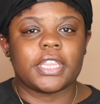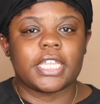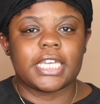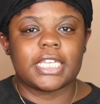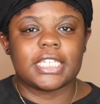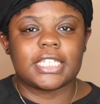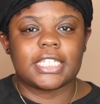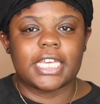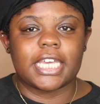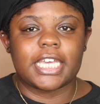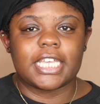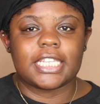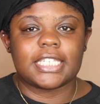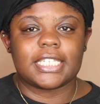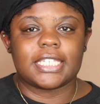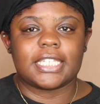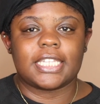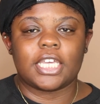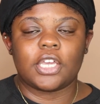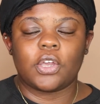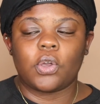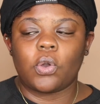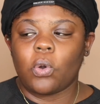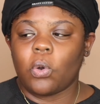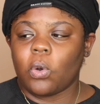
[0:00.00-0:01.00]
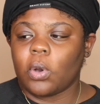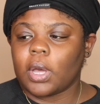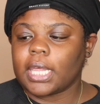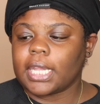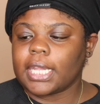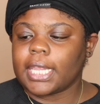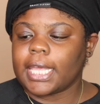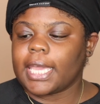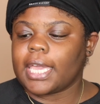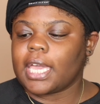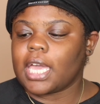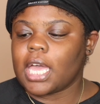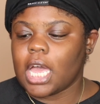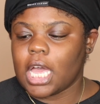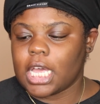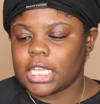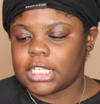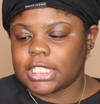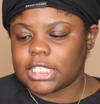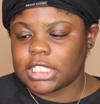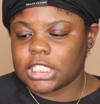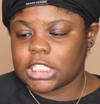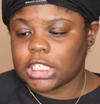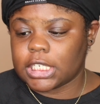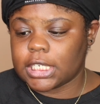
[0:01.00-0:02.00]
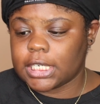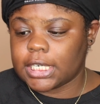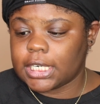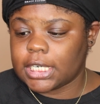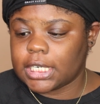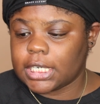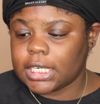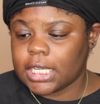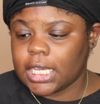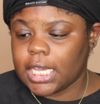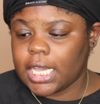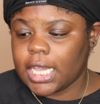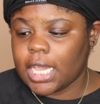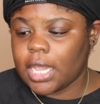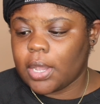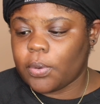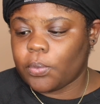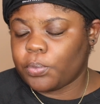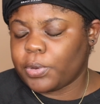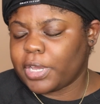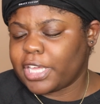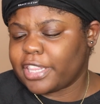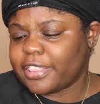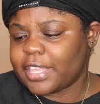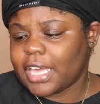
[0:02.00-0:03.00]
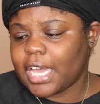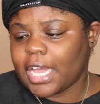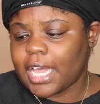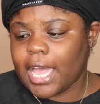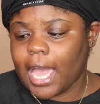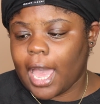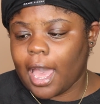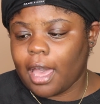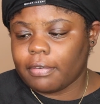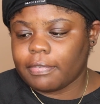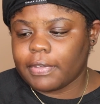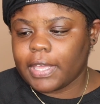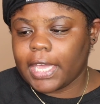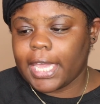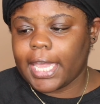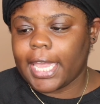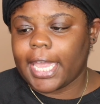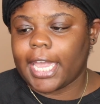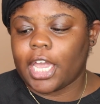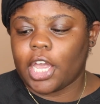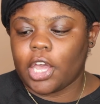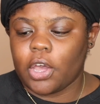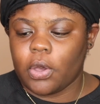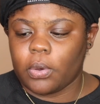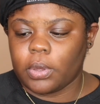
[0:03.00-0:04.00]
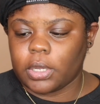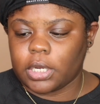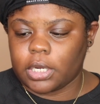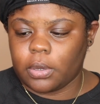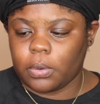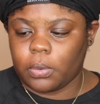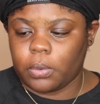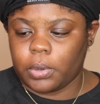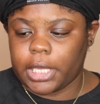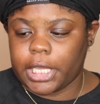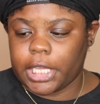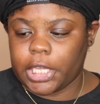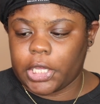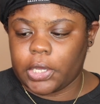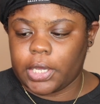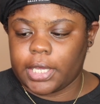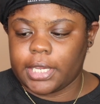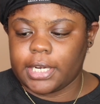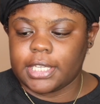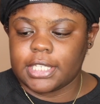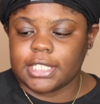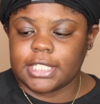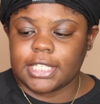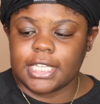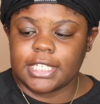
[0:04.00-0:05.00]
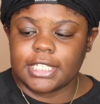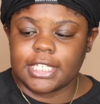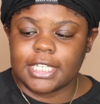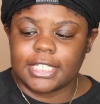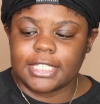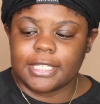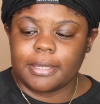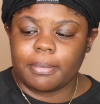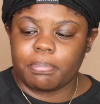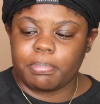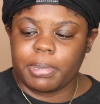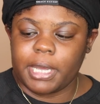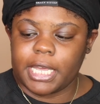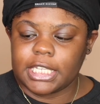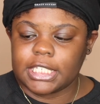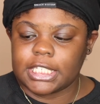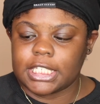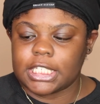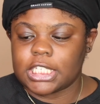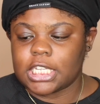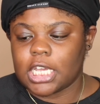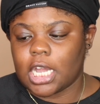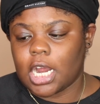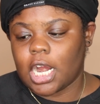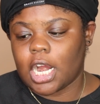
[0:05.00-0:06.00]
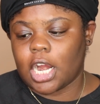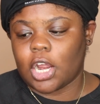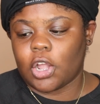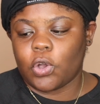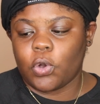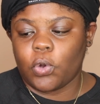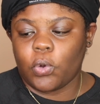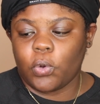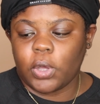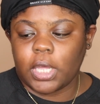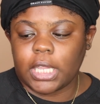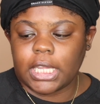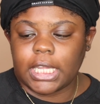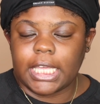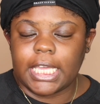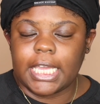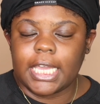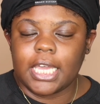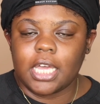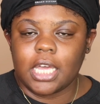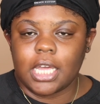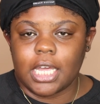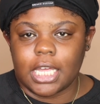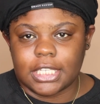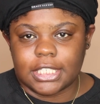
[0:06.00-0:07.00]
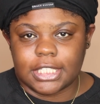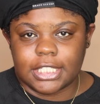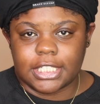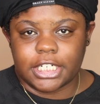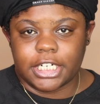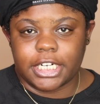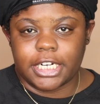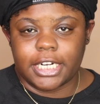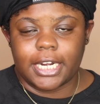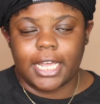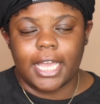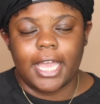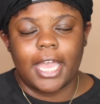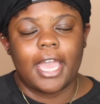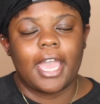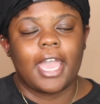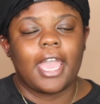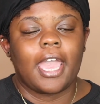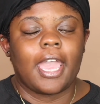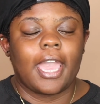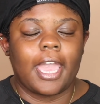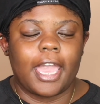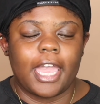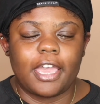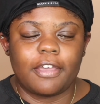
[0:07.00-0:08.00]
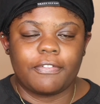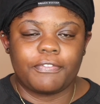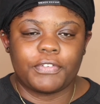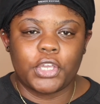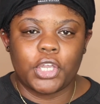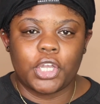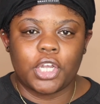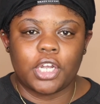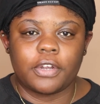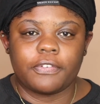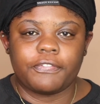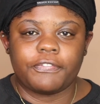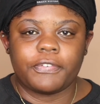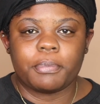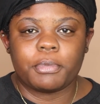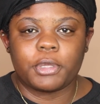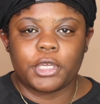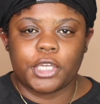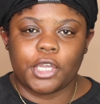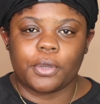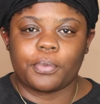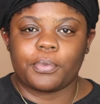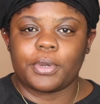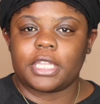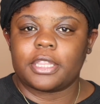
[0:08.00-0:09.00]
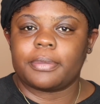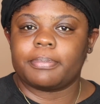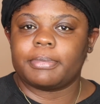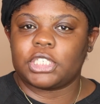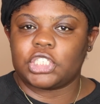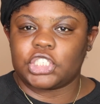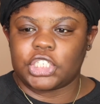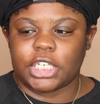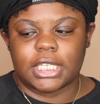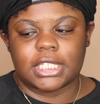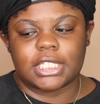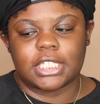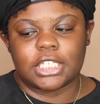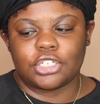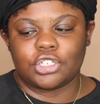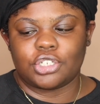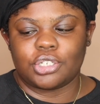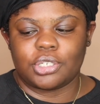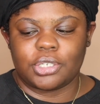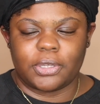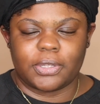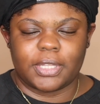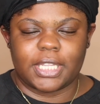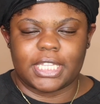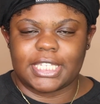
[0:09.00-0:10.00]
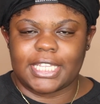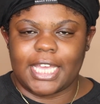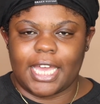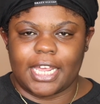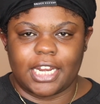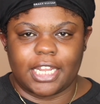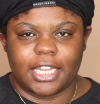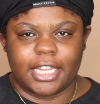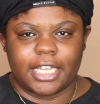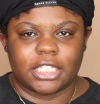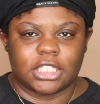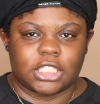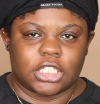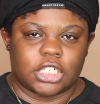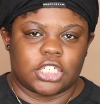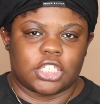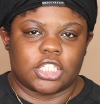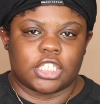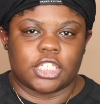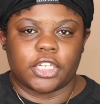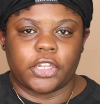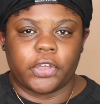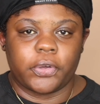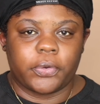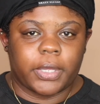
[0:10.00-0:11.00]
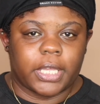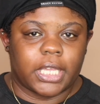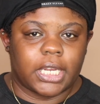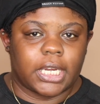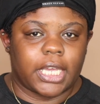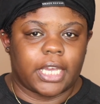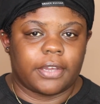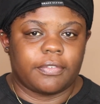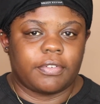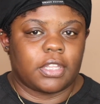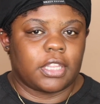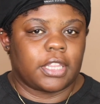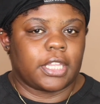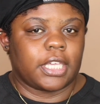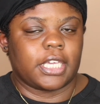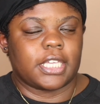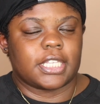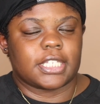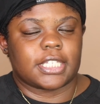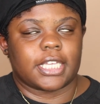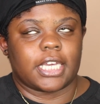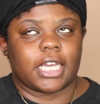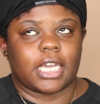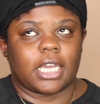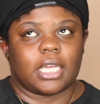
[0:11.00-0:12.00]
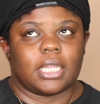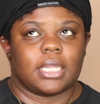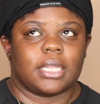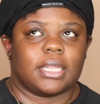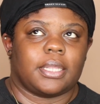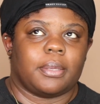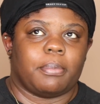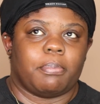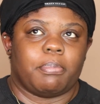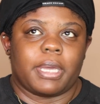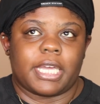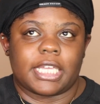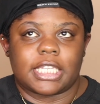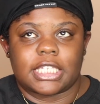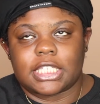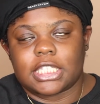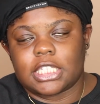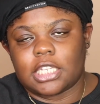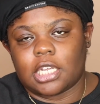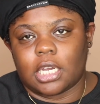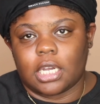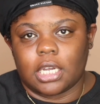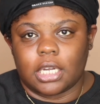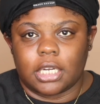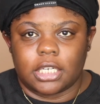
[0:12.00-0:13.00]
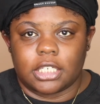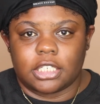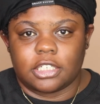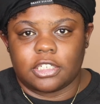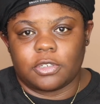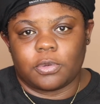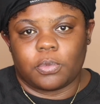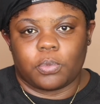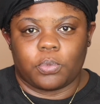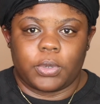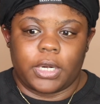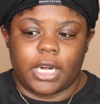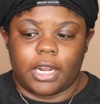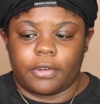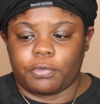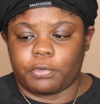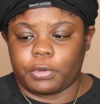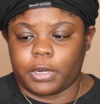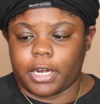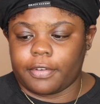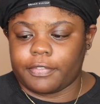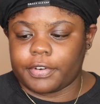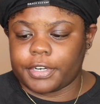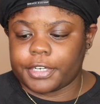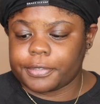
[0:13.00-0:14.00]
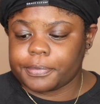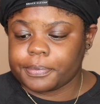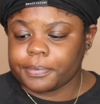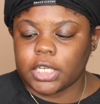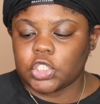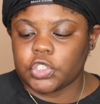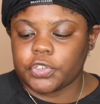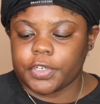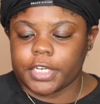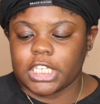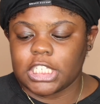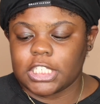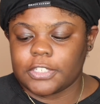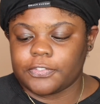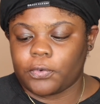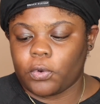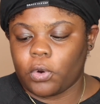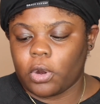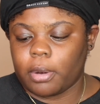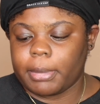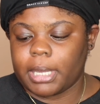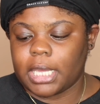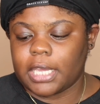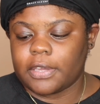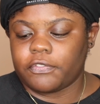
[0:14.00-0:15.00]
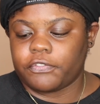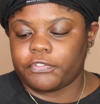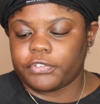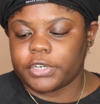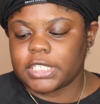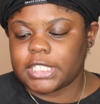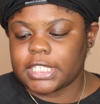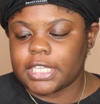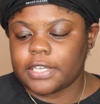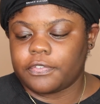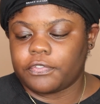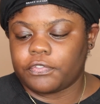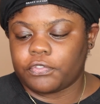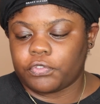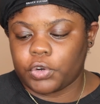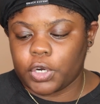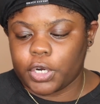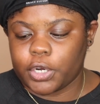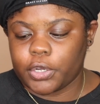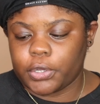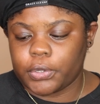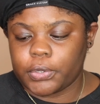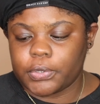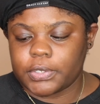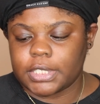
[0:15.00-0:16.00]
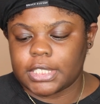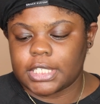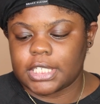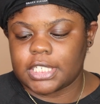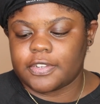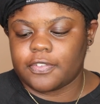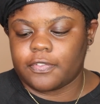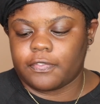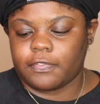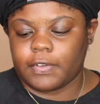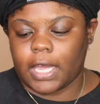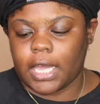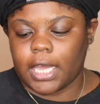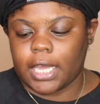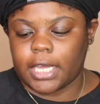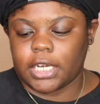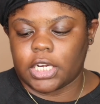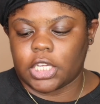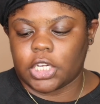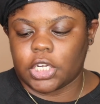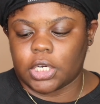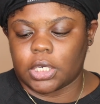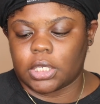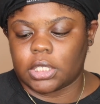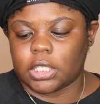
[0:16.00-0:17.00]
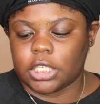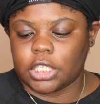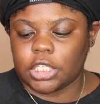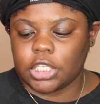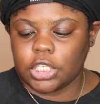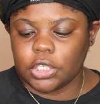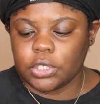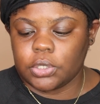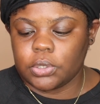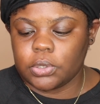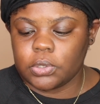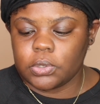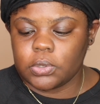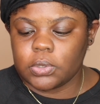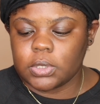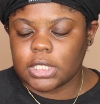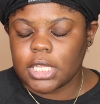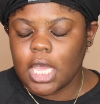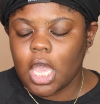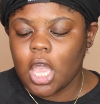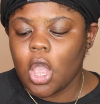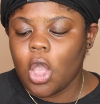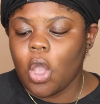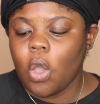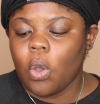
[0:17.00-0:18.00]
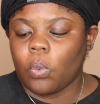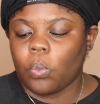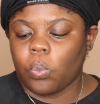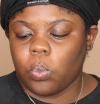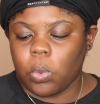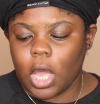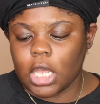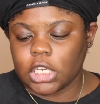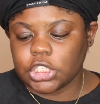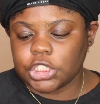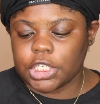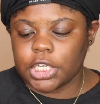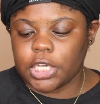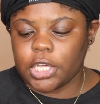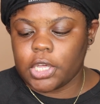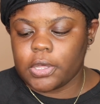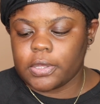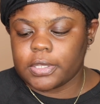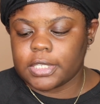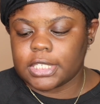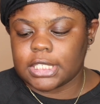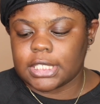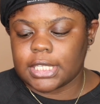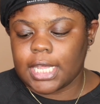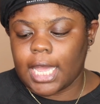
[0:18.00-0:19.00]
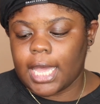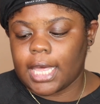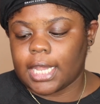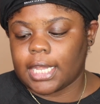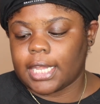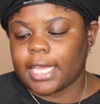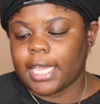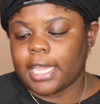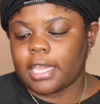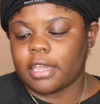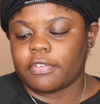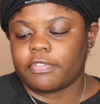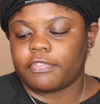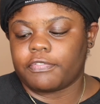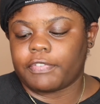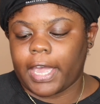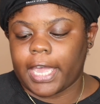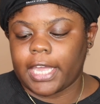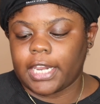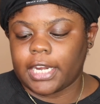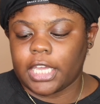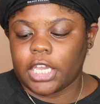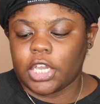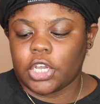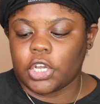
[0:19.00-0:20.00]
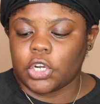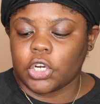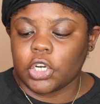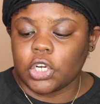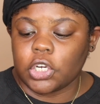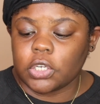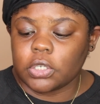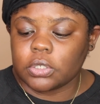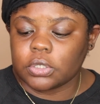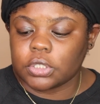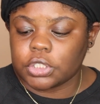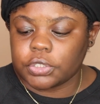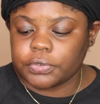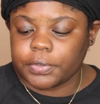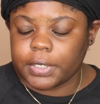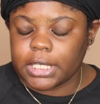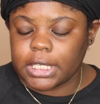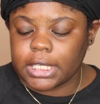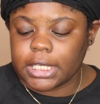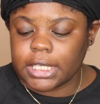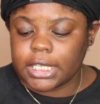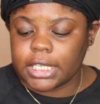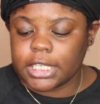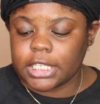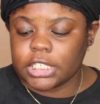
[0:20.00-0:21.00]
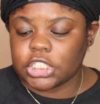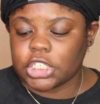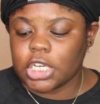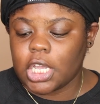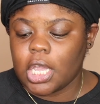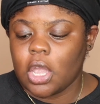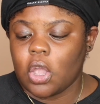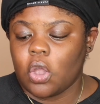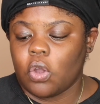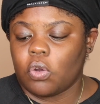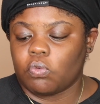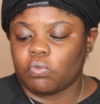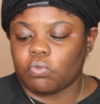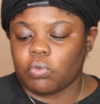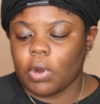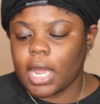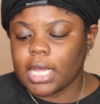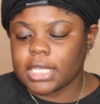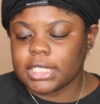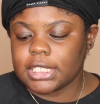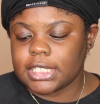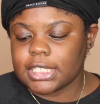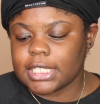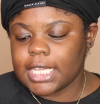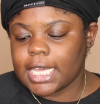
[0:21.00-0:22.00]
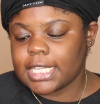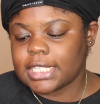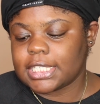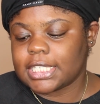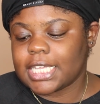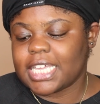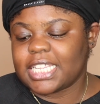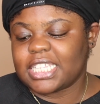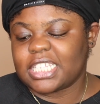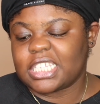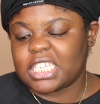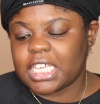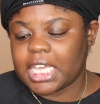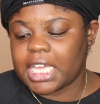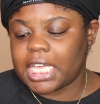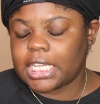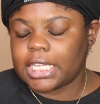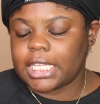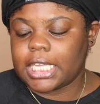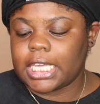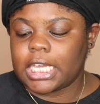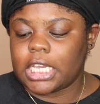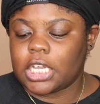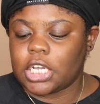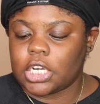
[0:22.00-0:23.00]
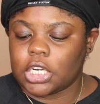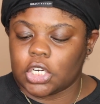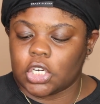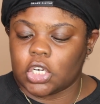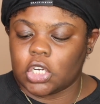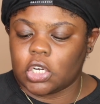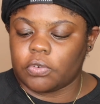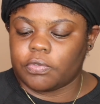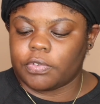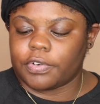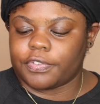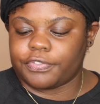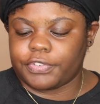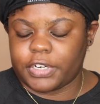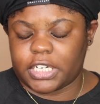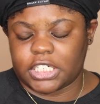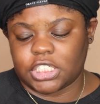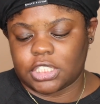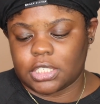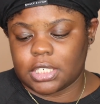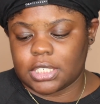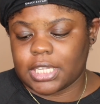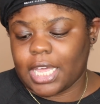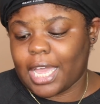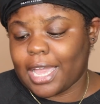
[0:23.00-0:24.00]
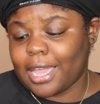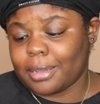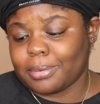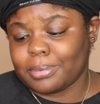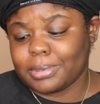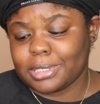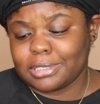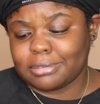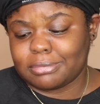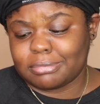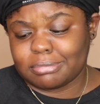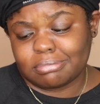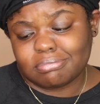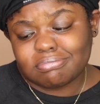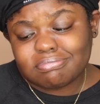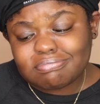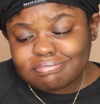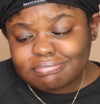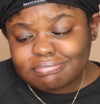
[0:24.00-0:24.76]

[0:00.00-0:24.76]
this is the Coily Custard with agave and coconut oil and it says it's the best darn coily custard if you're familiar with Miss Jessie's, you know that's kind of like their slogan. Everything is like the best darn whatever, whatever. Transforming frizzy froze to defined curly cues, wash and go styling, fighting curl shrinkage, rod sets, and daily curl refreshers. I wouldn't